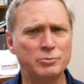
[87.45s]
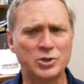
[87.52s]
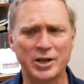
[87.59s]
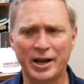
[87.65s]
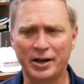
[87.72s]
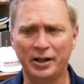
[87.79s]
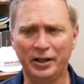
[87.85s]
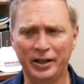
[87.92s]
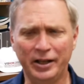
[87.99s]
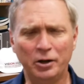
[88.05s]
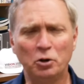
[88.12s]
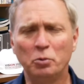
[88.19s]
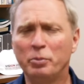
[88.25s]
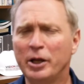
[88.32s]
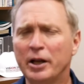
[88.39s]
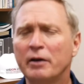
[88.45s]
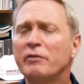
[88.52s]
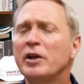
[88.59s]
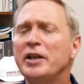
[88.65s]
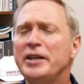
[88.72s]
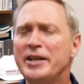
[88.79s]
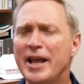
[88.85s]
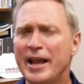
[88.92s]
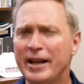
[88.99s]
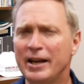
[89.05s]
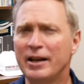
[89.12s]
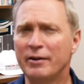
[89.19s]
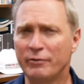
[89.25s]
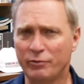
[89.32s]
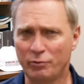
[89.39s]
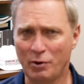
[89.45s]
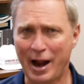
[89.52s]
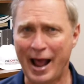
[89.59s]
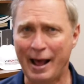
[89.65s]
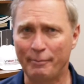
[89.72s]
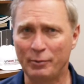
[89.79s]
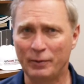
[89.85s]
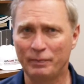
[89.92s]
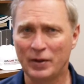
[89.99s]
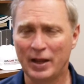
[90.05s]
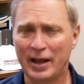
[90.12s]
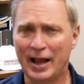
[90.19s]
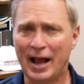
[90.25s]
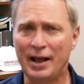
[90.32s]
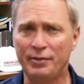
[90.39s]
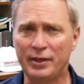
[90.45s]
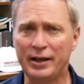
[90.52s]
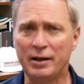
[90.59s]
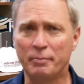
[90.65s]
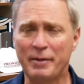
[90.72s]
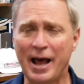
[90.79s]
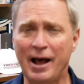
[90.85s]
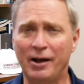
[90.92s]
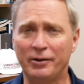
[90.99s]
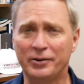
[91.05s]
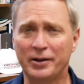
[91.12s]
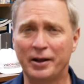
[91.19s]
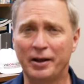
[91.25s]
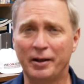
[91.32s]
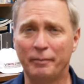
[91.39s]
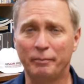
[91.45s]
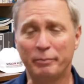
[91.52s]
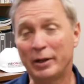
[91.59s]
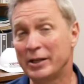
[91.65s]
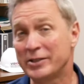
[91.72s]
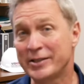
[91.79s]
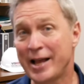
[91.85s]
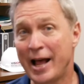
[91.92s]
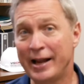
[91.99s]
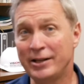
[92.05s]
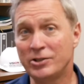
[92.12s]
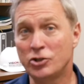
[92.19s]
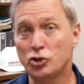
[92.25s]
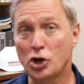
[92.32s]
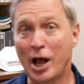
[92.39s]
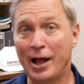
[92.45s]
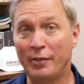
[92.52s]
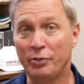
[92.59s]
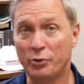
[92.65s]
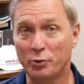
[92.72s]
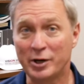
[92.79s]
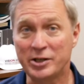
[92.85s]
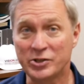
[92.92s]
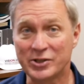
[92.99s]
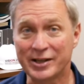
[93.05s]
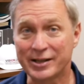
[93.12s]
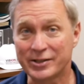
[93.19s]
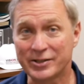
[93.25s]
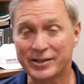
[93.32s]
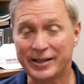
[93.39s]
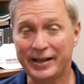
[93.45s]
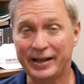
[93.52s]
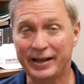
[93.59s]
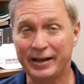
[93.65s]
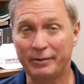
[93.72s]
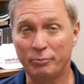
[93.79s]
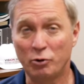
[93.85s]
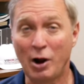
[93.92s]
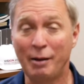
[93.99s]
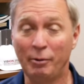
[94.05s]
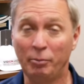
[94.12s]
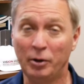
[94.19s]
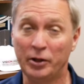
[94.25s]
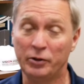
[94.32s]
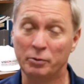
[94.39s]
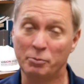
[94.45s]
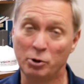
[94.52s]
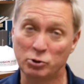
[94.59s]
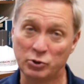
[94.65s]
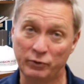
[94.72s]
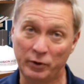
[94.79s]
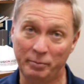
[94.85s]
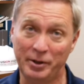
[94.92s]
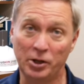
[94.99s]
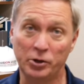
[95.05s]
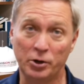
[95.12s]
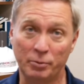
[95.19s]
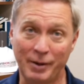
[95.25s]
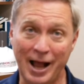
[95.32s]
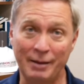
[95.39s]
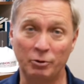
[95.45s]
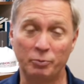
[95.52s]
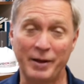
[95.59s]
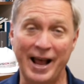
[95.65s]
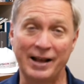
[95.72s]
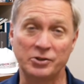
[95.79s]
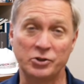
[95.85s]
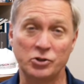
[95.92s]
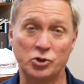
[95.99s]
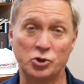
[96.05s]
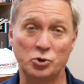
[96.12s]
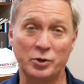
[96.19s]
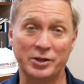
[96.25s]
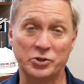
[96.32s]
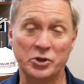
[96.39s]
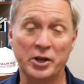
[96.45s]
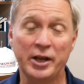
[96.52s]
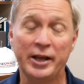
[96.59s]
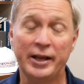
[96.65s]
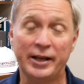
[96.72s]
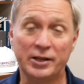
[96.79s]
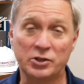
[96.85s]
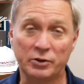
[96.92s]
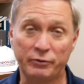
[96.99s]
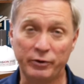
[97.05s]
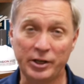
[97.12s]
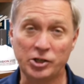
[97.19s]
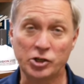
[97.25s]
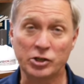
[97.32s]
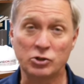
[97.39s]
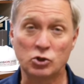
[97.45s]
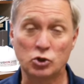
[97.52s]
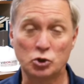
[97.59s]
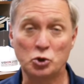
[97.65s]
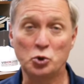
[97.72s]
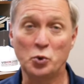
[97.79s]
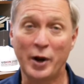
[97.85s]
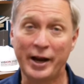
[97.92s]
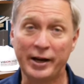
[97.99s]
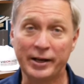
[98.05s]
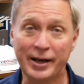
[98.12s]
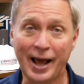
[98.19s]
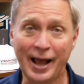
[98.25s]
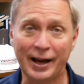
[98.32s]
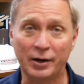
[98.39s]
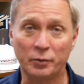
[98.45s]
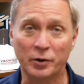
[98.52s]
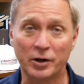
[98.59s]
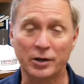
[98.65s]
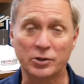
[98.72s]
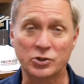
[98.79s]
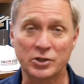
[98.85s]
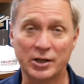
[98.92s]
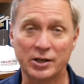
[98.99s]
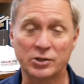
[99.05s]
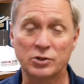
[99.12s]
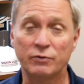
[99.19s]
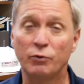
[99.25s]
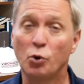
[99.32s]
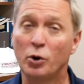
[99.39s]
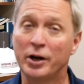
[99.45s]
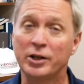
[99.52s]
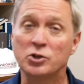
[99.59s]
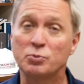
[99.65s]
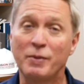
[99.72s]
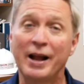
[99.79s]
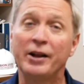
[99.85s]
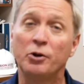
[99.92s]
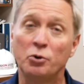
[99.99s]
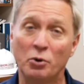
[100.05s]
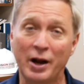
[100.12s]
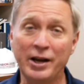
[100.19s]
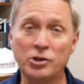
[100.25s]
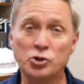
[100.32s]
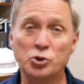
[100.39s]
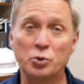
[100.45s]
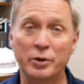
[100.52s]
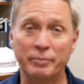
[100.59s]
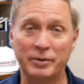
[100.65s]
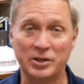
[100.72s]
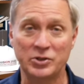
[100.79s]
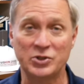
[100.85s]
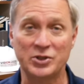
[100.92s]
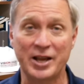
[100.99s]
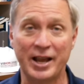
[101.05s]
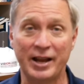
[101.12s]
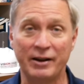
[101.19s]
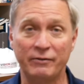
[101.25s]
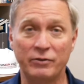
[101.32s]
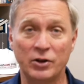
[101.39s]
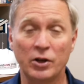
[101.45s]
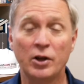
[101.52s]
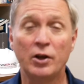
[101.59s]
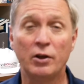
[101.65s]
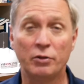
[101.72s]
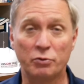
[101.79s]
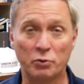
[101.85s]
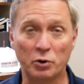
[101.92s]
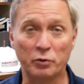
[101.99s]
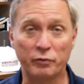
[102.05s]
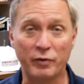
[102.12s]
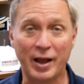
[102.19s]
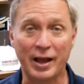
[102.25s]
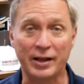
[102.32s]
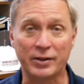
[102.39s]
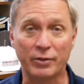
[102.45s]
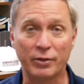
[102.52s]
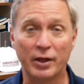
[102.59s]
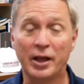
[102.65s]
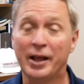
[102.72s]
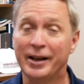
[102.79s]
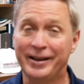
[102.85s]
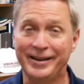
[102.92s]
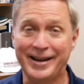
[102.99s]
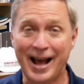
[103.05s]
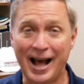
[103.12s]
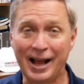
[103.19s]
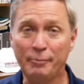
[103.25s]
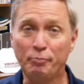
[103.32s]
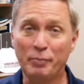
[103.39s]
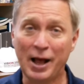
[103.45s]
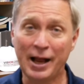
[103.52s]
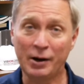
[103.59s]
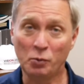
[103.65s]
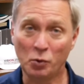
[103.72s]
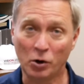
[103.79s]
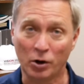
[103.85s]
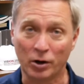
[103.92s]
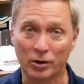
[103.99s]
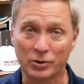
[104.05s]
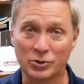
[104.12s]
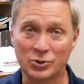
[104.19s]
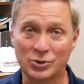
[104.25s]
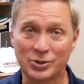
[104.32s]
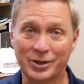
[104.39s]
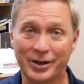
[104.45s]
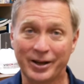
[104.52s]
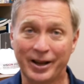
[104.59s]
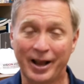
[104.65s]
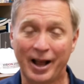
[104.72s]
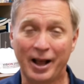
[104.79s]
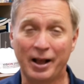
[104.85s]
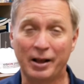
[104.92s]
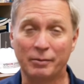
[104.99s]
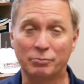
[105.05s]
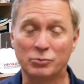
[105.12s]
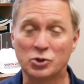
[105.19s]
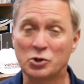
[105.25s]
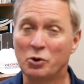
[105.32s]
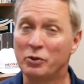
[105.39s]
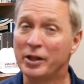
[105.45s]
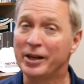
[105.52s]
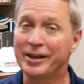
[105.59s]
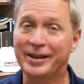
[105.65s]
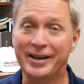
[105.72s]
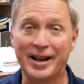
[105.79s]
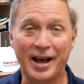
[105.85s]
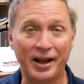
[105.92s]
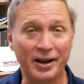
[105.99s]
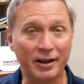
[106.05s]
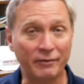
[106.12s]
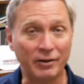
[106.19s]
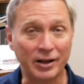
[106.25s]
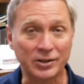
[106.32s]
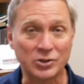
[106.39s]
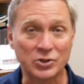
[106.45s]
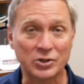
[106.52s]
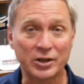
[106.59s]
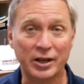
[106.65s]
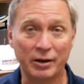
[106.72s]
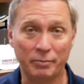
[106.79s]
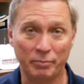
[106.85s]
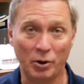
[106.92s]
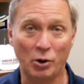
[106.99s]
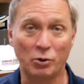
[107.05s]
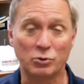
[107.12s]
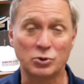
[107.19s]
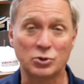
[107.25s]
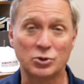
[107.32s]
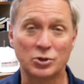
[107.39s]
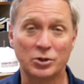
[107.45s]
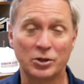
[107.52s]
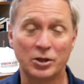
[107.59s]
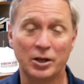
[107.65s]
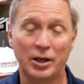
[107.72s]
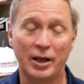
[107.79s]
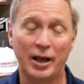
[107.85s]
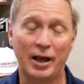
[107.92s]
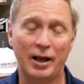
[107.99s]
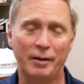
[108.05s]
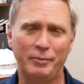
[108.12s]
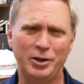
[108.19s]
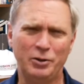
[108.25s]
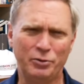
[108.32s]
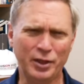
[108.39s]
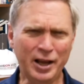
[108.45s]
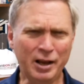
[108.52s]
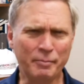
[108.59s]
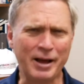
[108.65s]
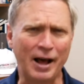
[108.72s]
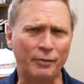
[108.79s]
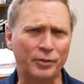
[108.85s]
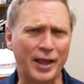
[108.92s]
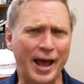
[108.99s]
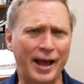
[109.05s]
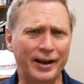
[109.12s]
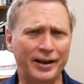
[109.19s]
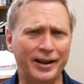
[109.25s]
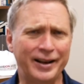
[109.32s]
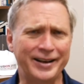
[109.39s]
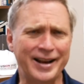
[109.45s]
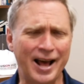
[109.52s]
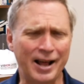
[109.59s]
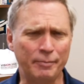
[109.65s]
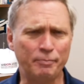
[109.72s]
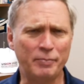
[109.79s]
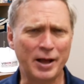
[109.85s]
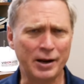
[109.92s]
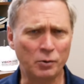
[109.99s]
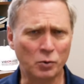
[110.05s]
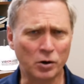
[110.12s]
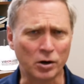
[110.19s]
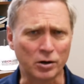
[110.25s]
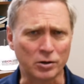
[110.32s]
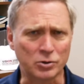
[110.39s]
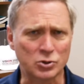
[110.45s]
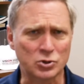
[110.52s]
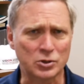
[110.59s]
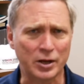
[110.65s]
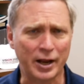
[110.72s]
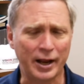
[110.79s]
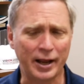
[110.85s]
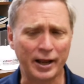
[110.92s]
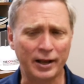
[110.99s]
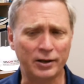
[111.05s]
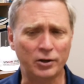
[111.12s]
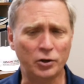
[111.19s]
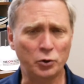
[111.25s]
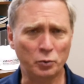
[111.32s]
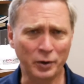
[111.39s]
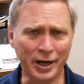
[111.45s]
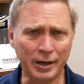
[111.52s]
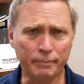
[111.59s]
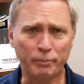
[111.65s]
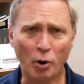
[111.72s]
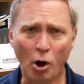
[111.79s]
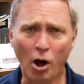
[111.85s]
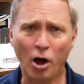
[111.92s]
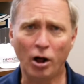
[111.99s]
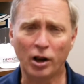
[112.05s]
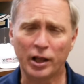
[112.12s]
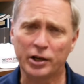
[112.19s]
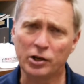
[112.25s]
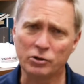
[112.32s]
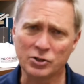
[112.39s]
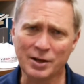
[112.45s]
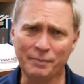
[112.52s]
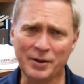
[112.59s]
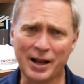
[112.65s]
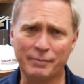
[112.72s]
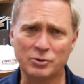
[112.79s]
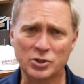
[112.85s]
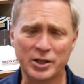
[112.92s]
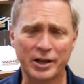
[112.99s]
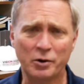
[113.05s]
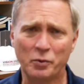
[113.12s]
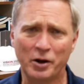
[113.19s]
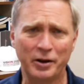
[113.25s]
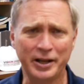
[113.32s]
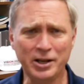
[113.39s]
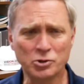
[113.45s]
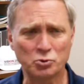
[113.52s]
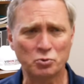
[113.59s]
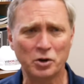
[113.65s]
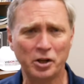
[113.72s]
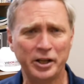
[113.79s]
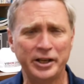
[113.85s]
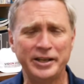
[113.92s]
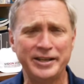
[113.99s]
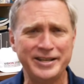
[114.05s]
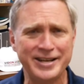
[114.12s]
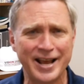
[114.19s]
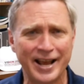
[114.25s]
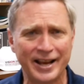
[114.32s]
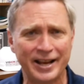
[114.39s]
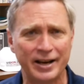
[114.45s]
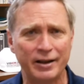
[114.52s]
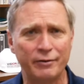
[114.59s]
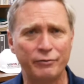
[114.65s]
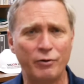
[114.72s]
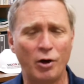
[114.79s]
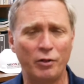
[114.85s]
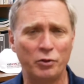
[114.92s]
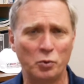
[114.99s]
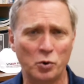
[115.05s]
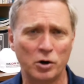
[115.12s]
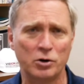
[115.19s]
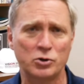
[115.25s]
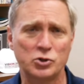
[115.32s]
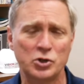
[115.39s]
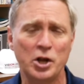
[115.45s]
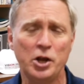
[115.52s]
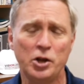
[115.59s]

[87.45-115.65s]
get a little bit of a negative rap. I think about, besides John 3:16, probably the most familiar Bible passage to us is Ephesians 2:8 and 9, where it says, "For it is by grace you have been saved through faith, not by works, so that none of us can boast." I mean, you think about that. Not by works. And you read Paul and you sometimes think, well, he's really negative on the works,